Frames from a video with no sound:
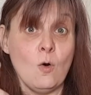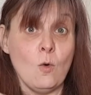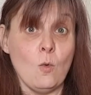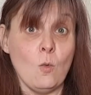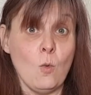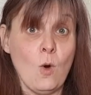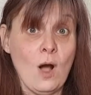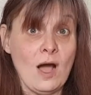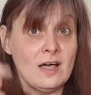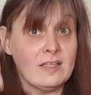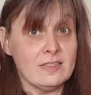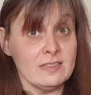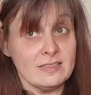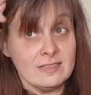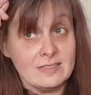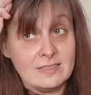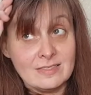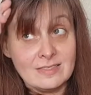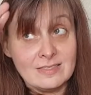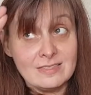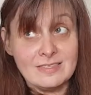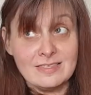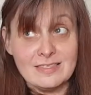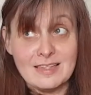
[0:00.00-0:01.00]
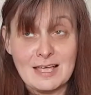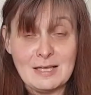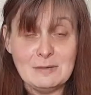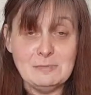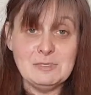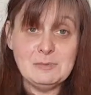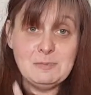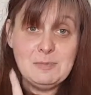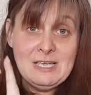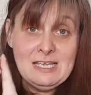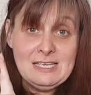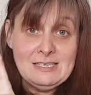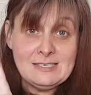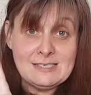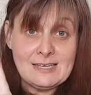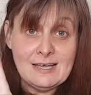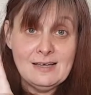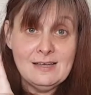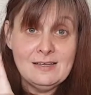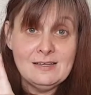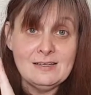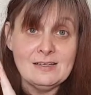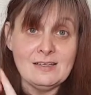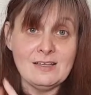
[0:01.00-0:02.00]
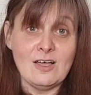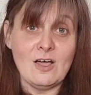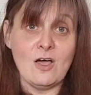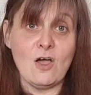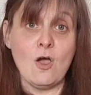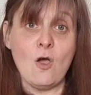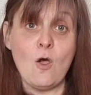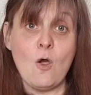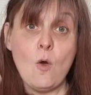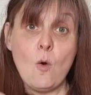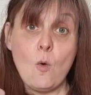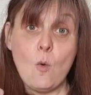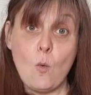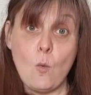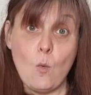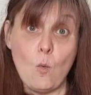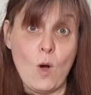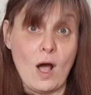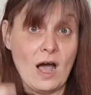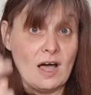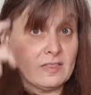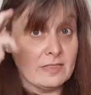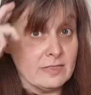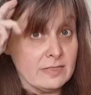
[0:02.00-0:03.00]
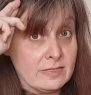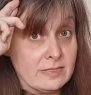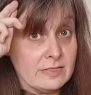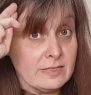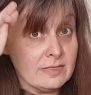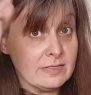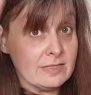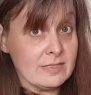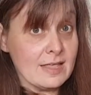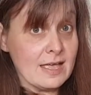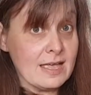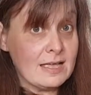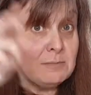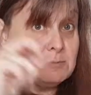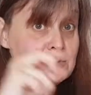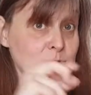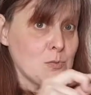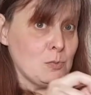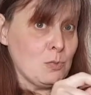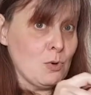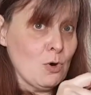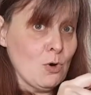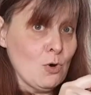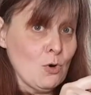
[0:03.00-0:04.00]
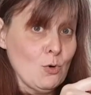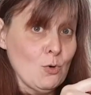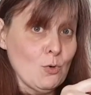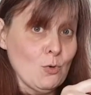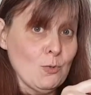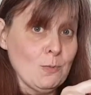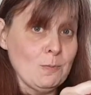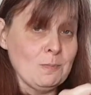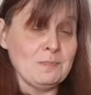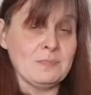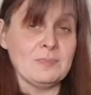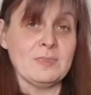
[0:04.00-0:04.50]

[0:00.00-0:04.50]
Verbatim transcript: One named Peter, one named Paul.